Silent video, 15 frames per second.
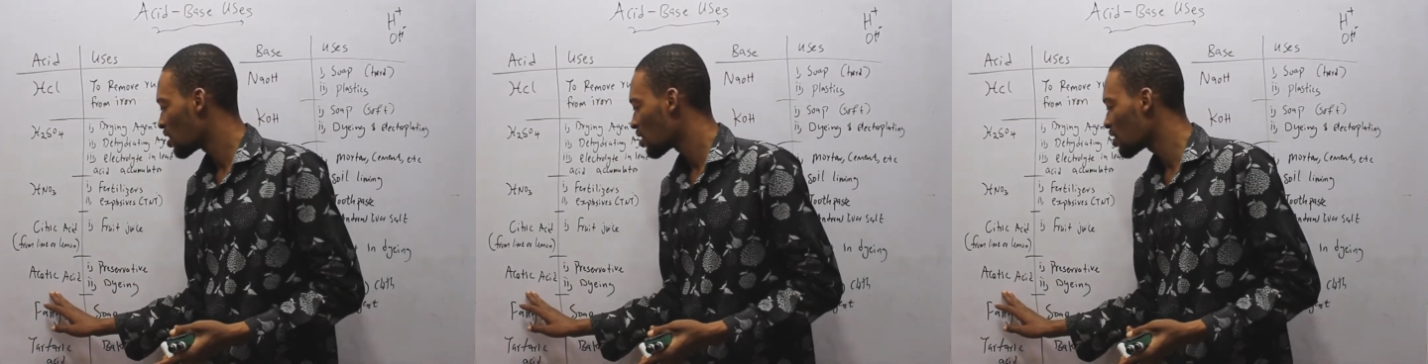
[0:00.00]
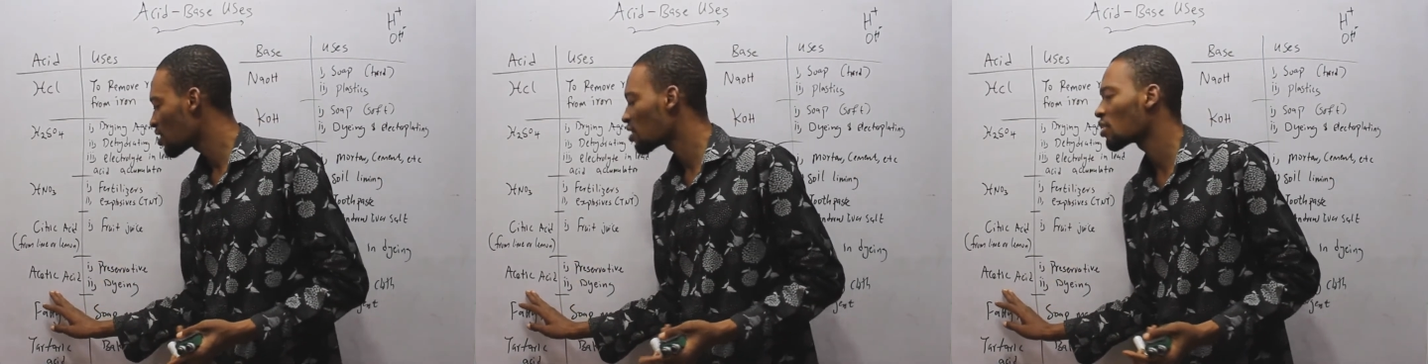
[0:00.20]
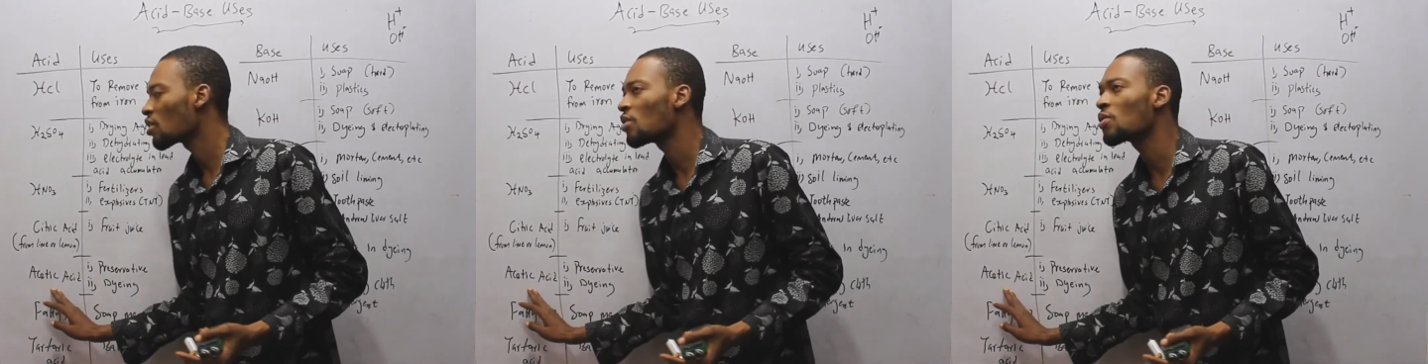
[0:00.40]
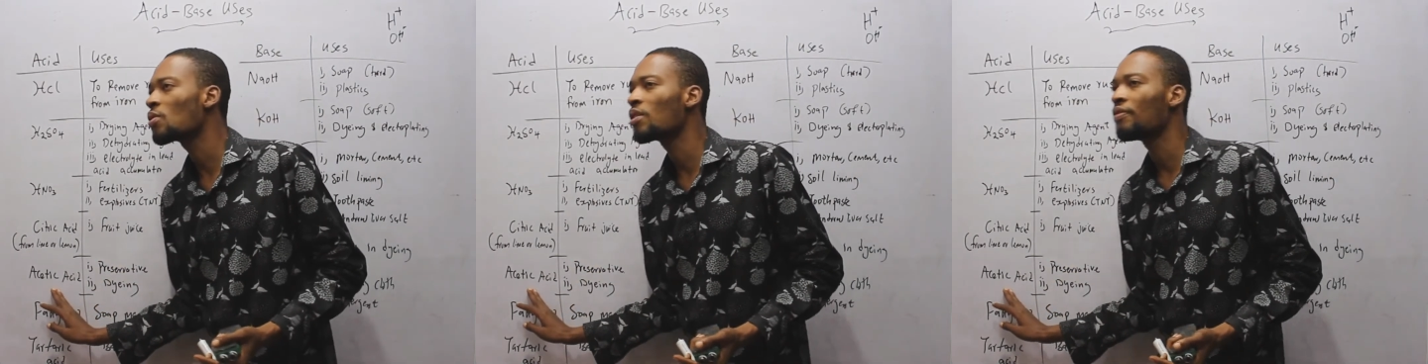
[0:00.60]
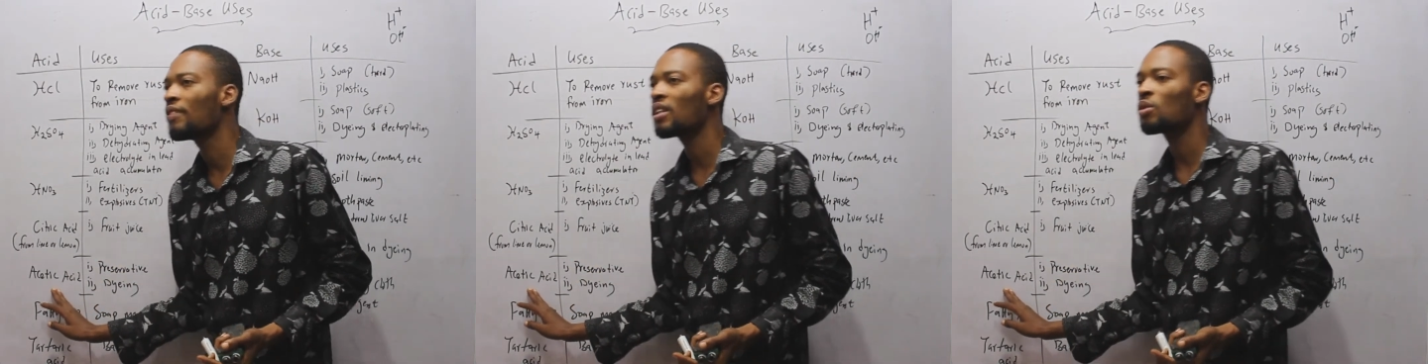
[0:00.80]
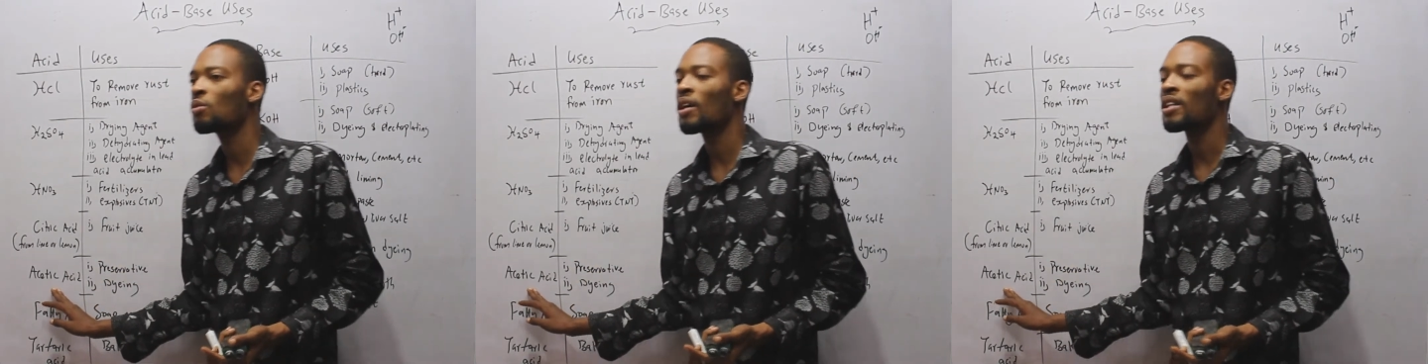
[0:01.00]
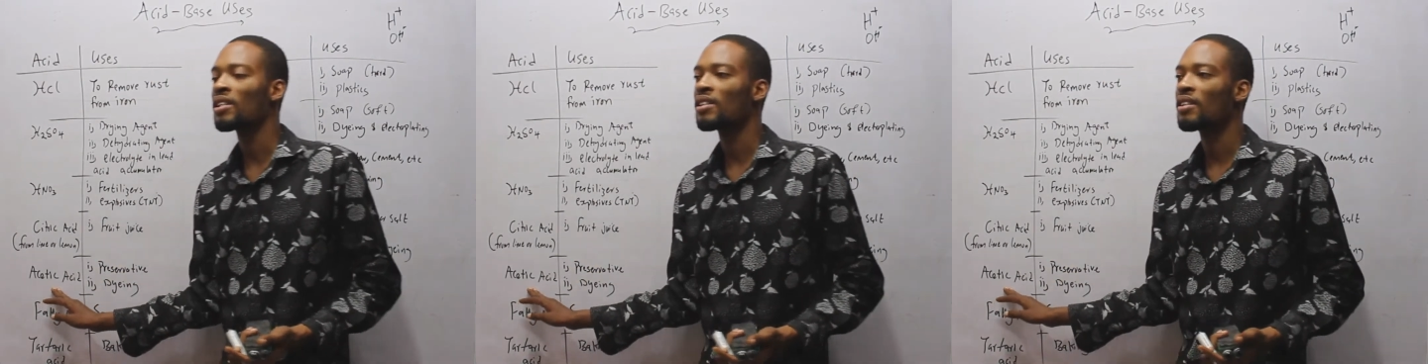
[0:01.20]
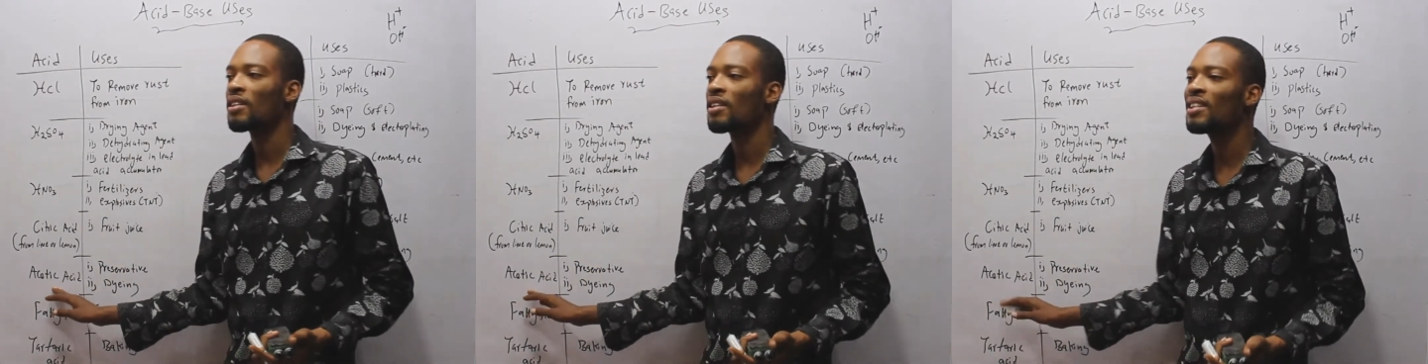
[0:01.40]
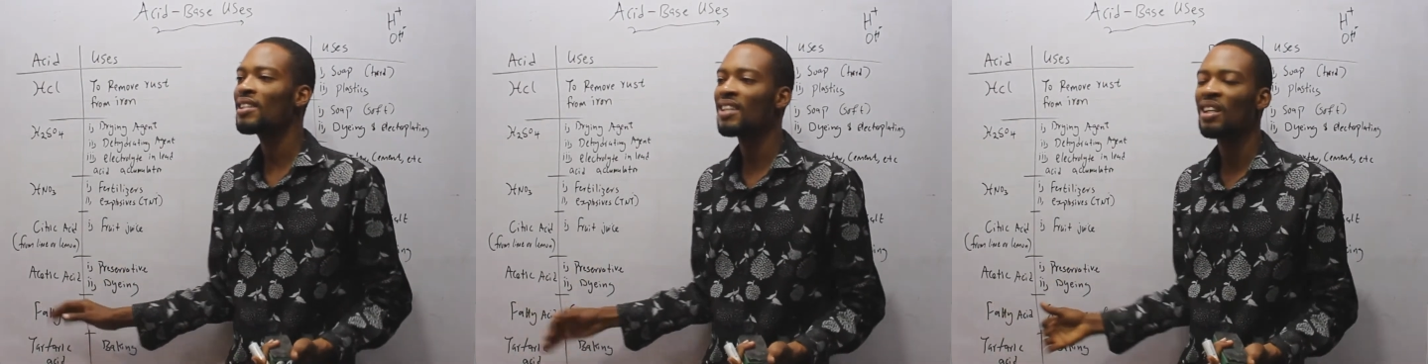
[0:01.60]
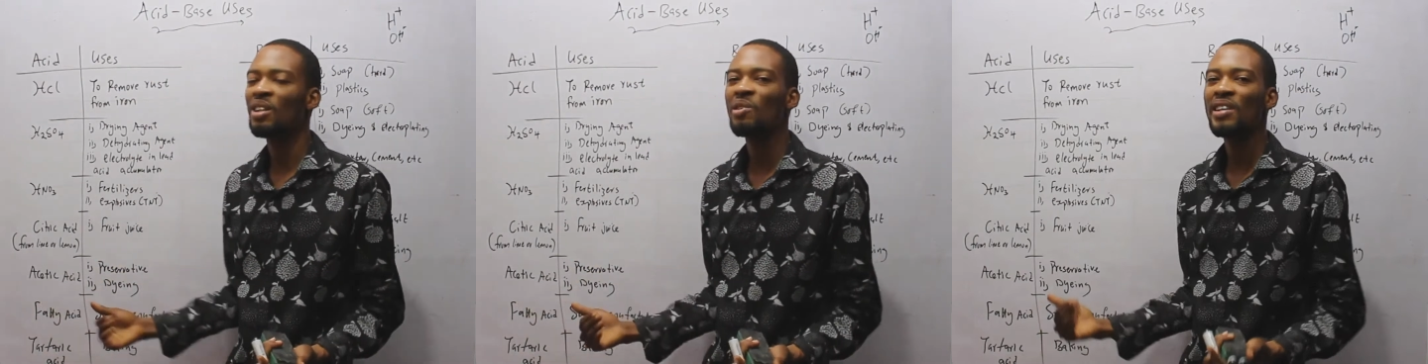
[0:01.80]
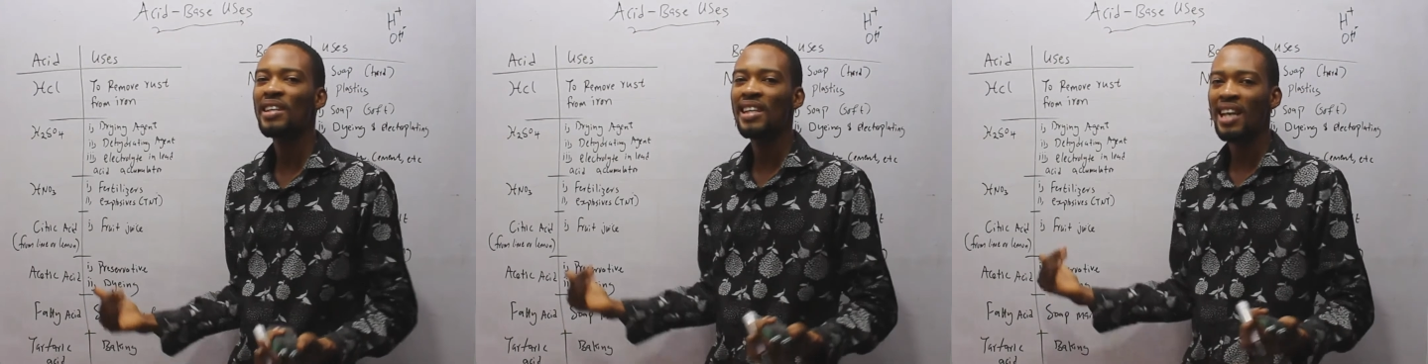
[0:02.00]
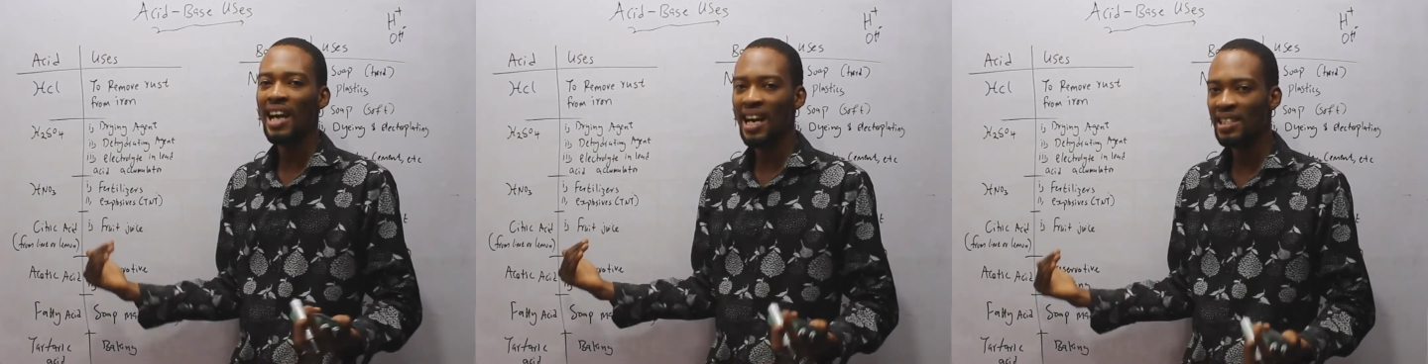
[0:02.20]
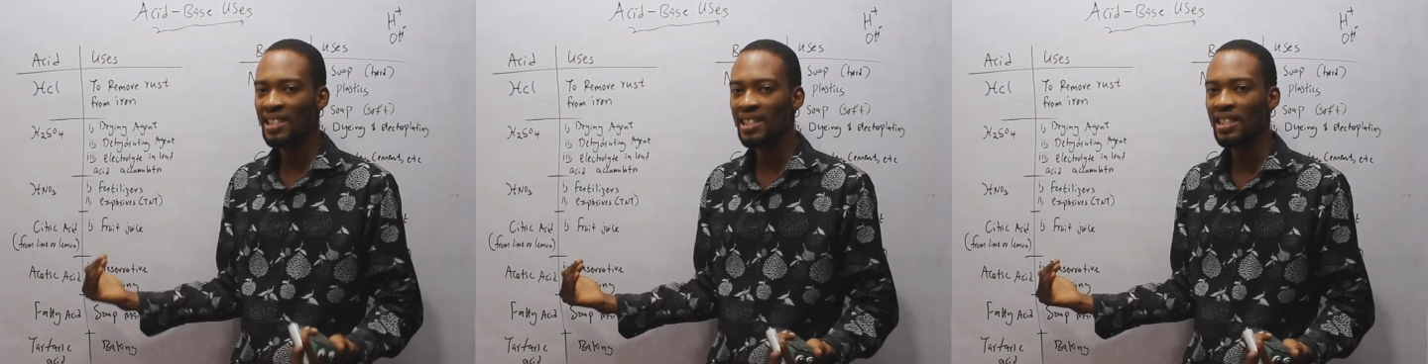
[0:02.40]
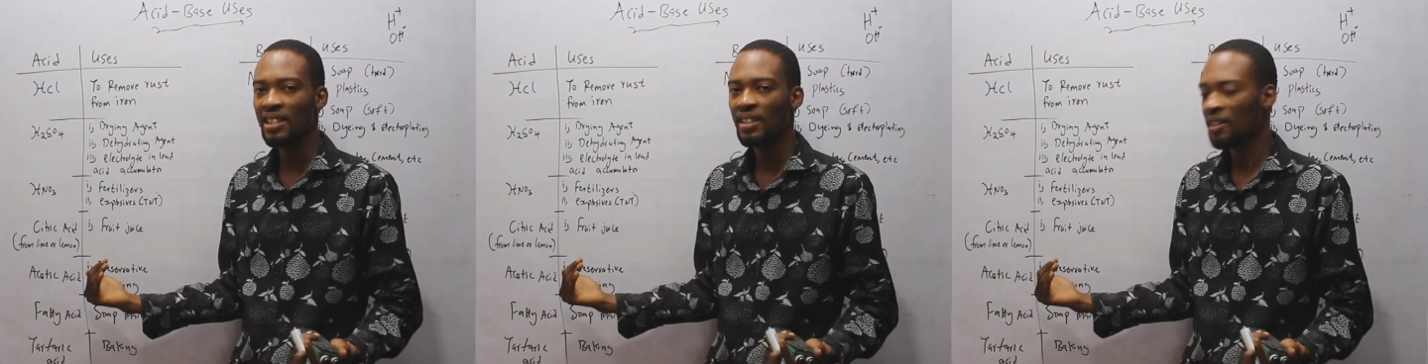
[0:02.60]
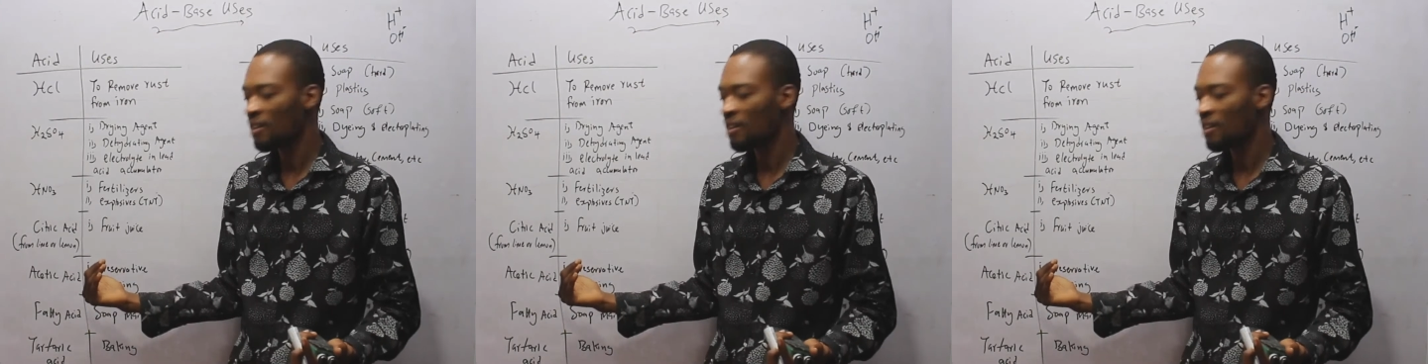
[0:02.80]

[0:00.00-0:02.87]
this is also referred to as ethanoic acid,